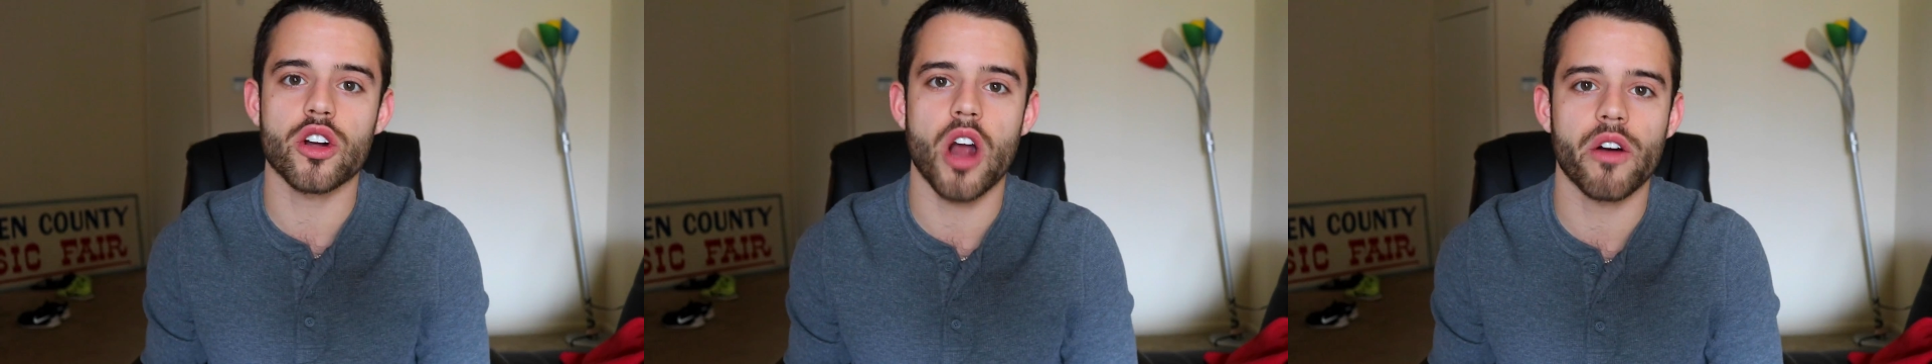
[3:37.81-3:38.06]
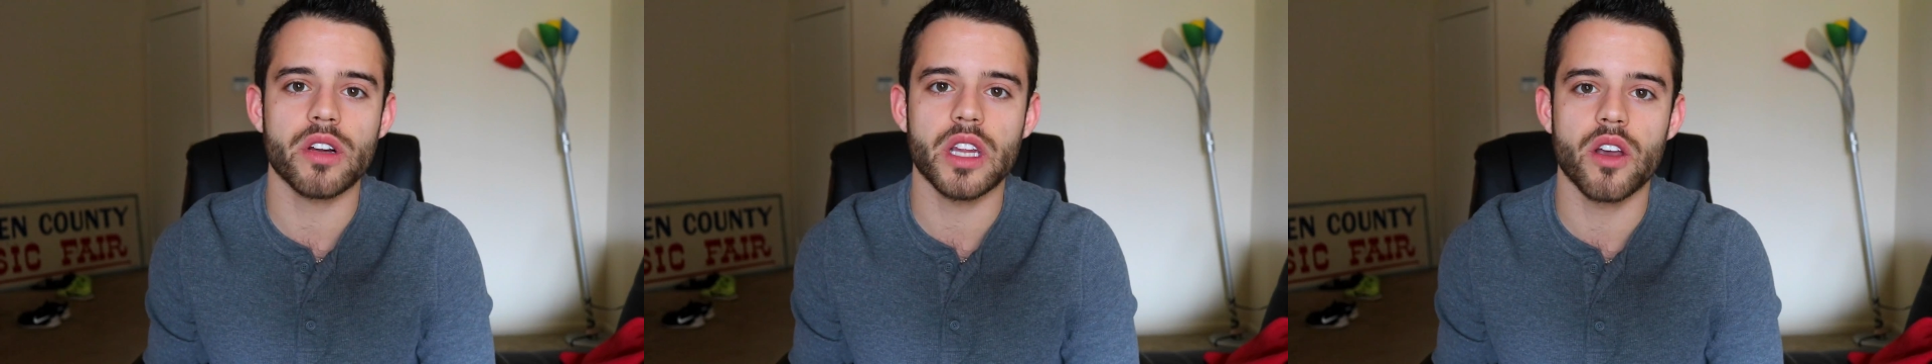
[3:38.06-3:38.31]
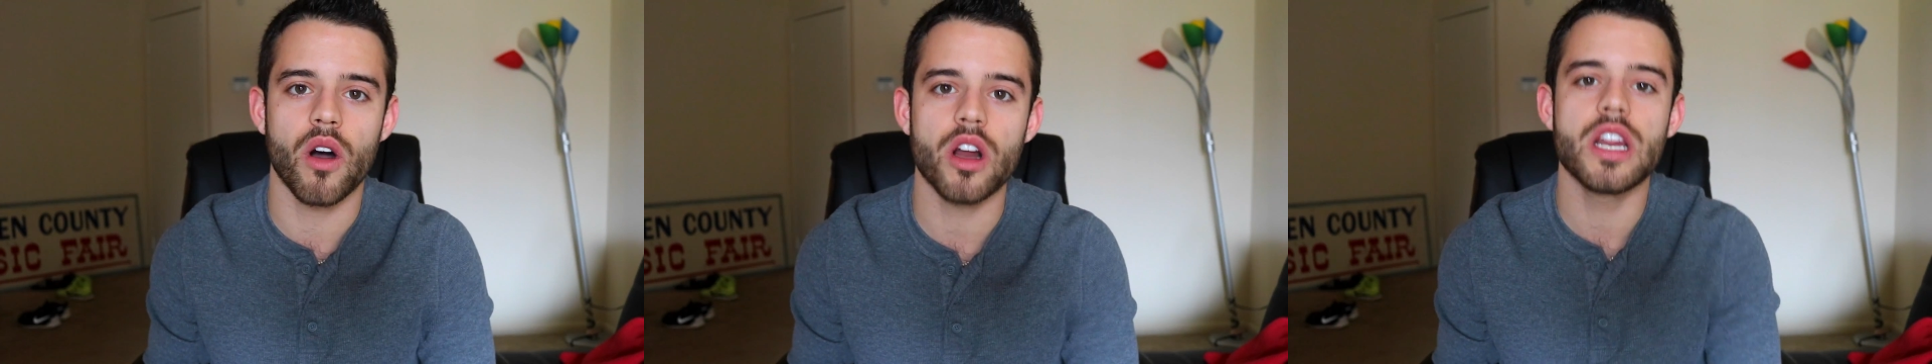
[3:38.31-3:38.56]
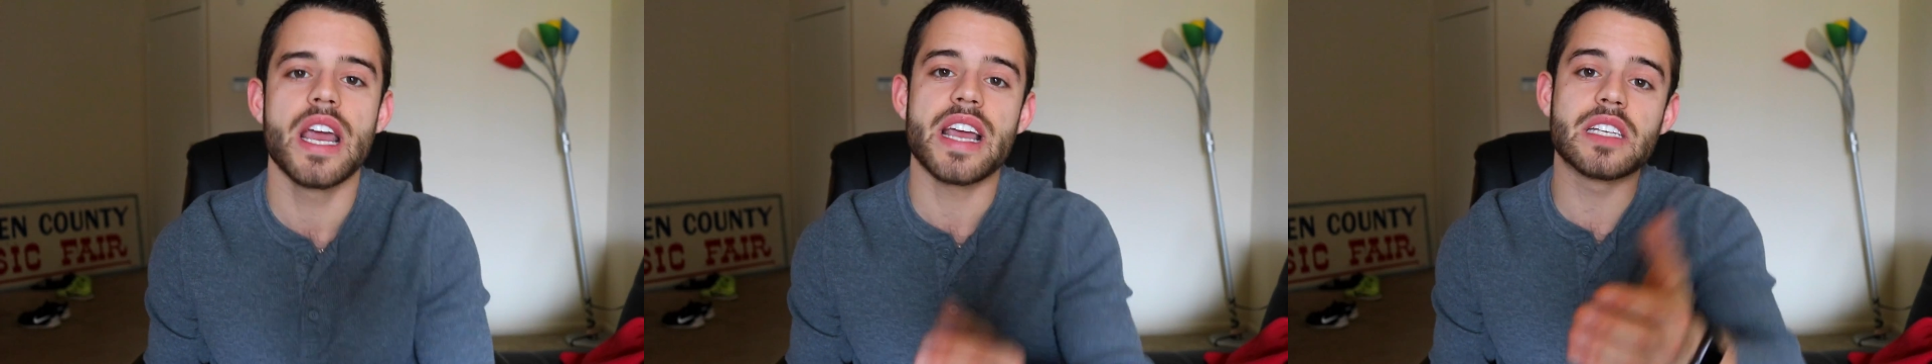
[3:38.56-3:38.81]
currently
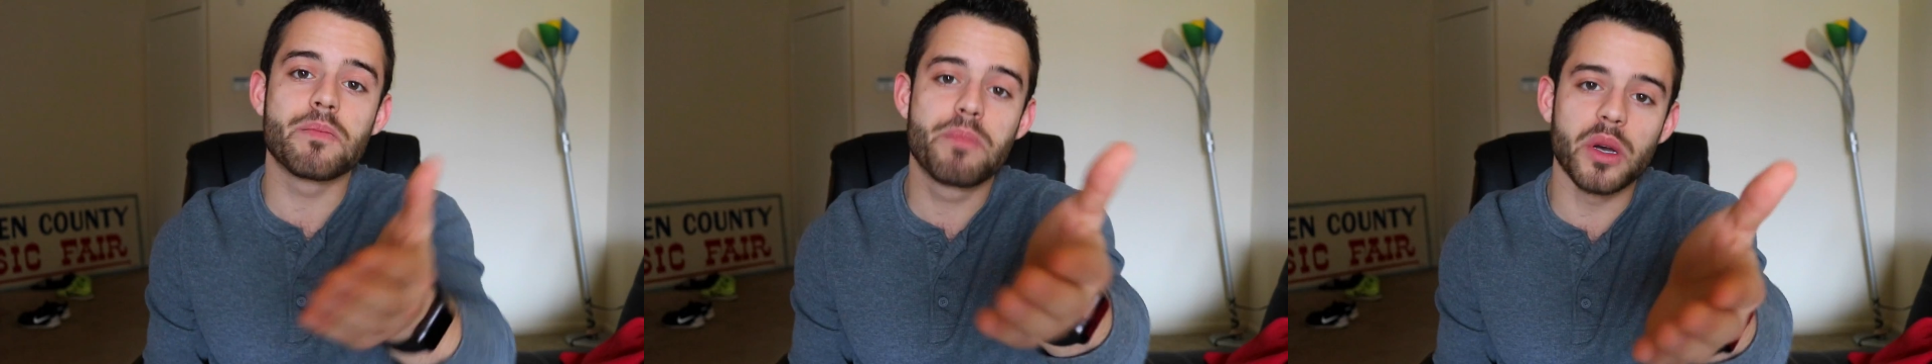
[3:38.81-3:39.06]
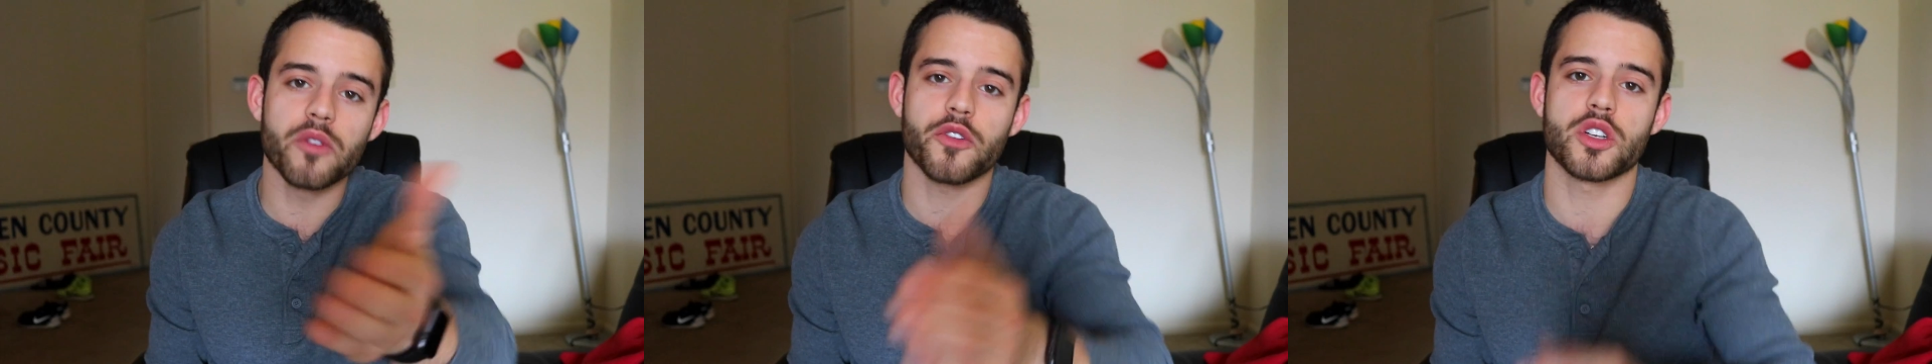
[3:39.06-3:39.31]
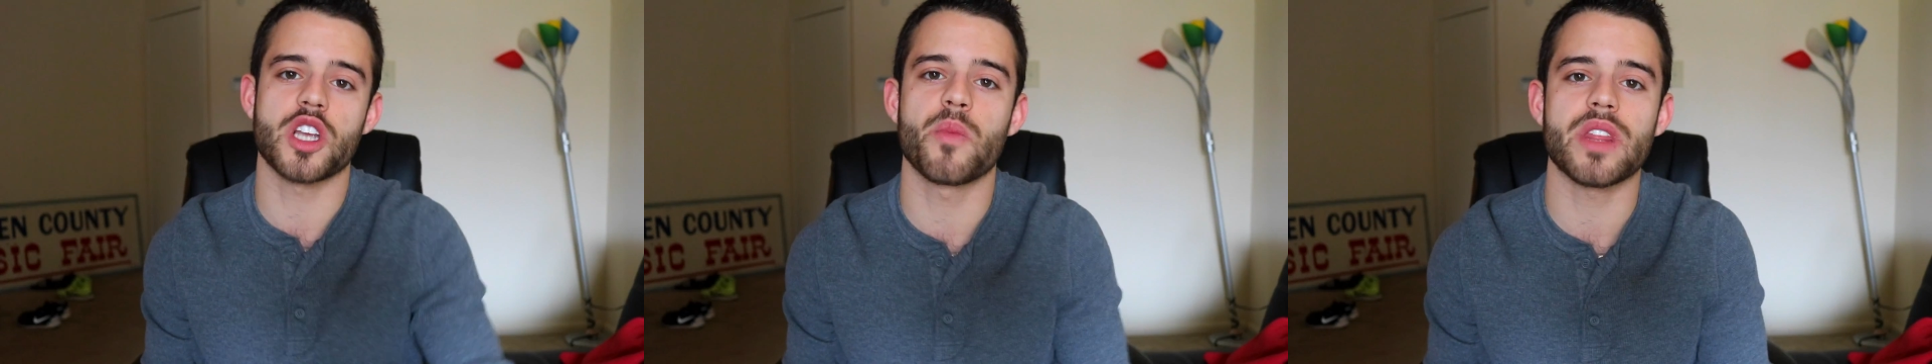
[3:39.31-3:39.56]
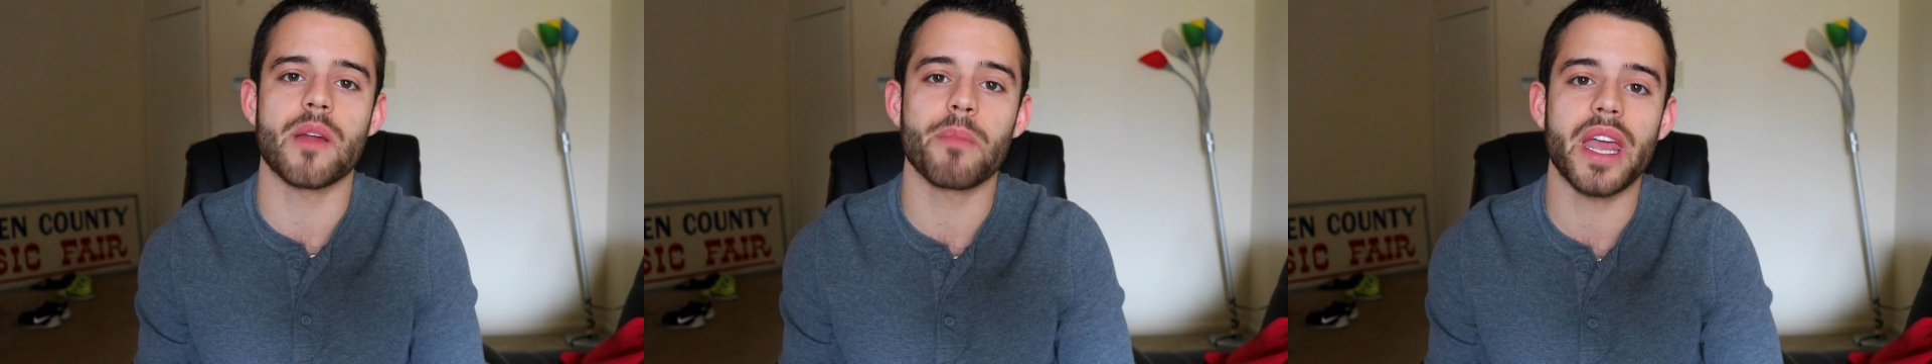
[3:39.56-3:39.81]
on is built for
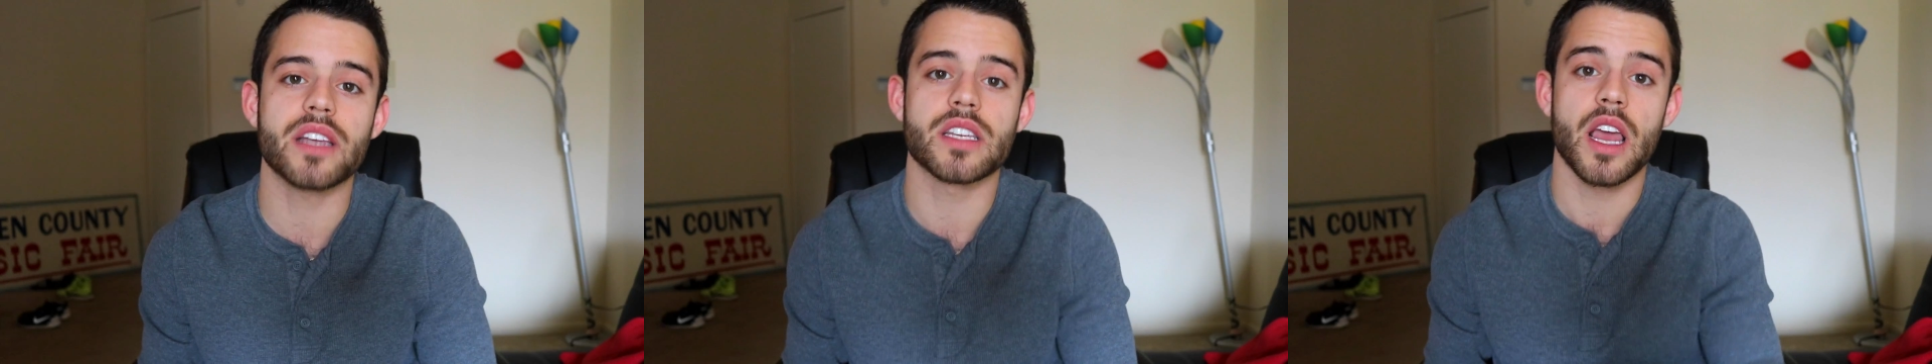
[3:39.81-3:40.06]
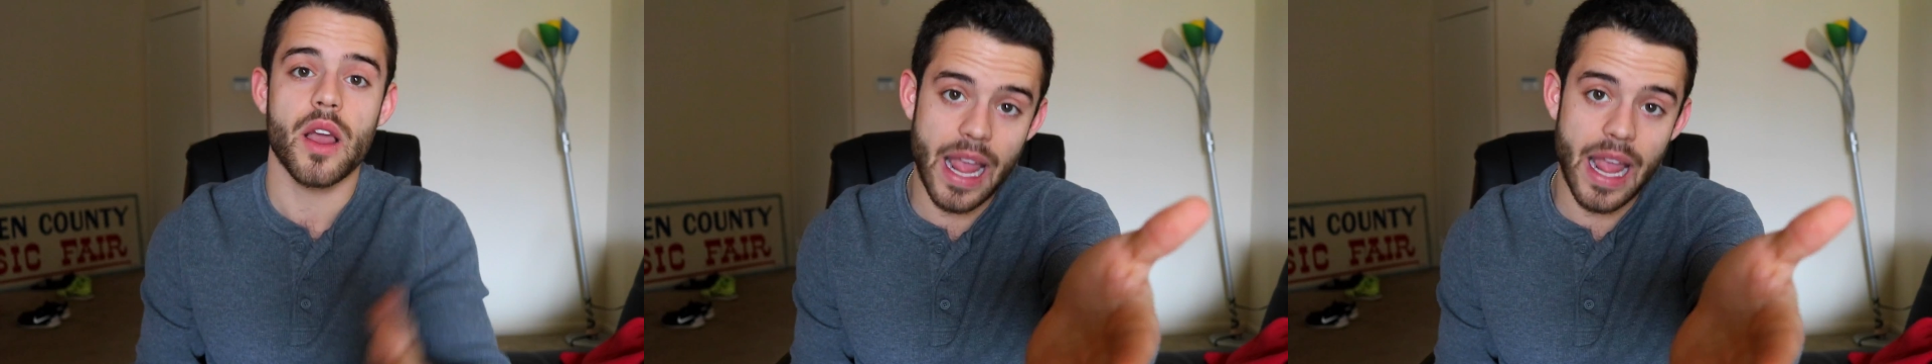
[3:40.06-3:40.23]
someone that makes